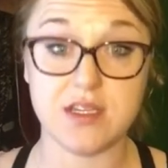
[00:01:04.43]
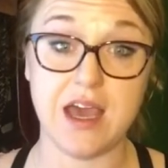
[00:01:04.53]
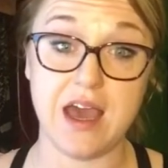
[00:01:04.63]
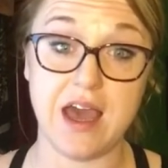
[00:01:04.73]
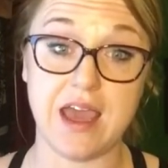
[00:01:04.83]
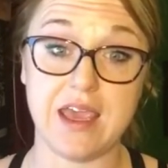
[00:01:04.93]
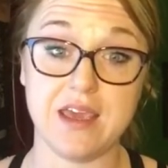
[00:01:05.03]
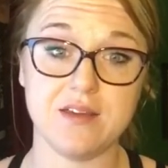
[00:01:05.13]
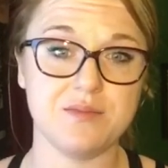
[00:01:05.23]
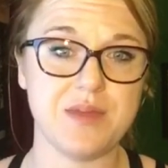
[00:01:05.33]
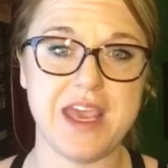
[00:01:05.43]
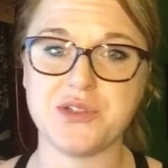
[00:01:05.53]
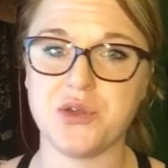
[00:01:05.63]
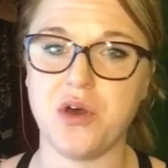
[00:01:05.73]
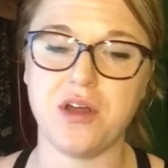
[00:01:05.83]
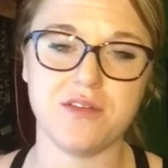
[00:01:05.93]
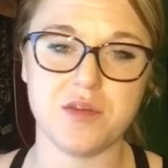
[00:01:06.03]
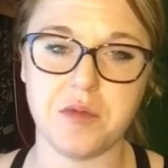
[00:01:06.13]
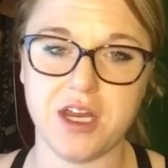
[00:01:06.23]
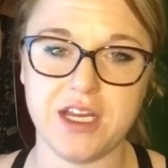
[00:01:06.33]
I handle all of the
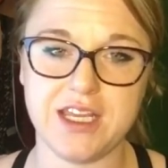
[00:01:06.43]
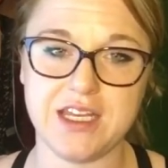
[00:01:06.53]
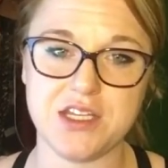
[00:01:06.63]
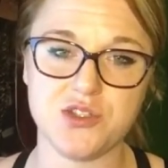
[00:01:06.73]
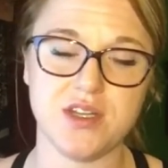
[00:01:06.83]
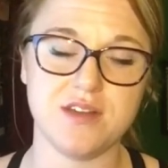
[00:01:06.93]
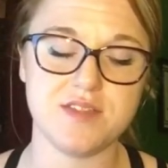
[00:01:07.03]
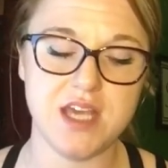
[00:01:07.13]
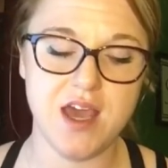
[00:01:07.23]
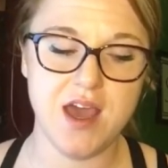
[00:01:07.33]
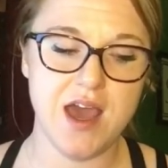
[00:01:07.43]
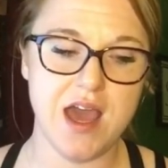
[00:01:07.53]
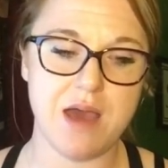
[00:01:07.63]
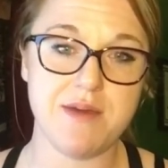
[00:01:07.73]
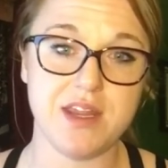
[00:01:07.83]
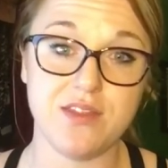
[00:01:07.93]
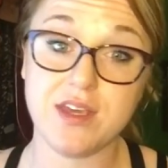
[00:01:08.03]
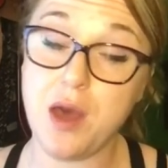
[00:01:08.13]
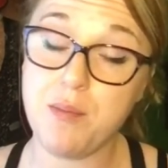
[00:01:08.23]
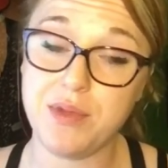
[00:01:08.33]
marketing initiatives. And in the
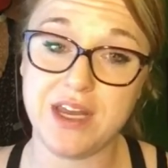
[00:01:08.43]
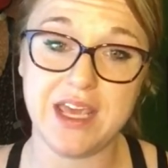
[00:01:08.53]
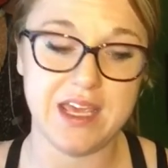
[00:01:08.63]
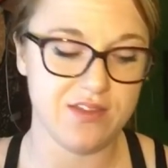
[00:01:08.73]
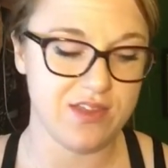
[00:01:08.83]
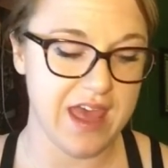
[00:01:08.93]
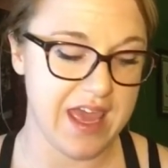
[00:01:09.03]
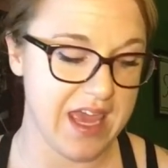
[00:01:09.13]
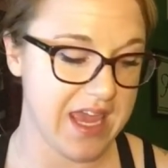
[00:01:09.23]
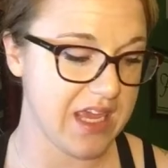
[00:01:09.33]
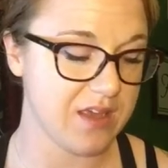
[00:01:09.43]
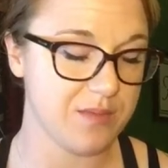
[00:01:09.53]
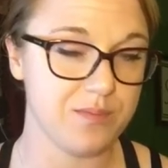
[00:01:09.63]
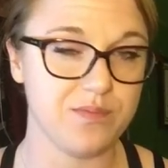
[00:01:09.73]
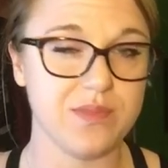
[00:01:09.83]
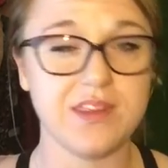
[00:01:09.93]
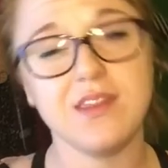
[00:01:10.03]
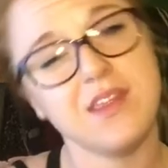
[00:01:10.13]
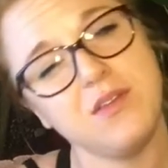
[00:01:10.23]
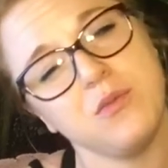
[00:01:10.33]
company, they
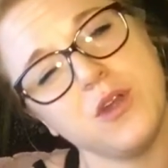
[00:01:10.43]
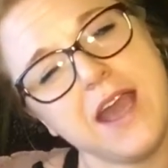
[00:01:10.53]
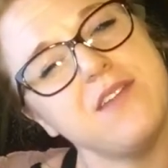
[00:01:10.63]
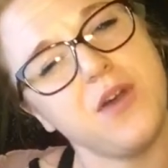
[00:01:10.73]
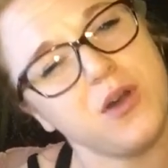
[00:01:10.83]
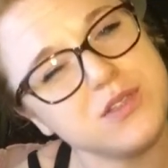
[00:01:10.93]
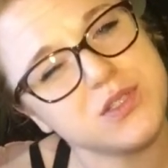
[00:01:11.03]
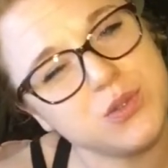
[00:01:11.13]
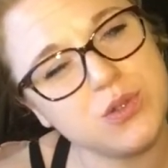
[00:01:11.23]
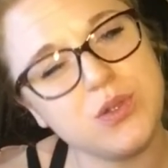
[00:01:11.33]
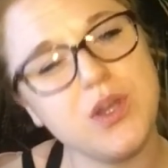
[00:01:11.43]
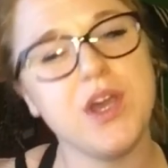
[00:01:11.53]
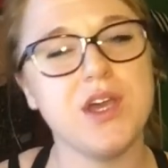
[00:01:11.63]
were kind of old school.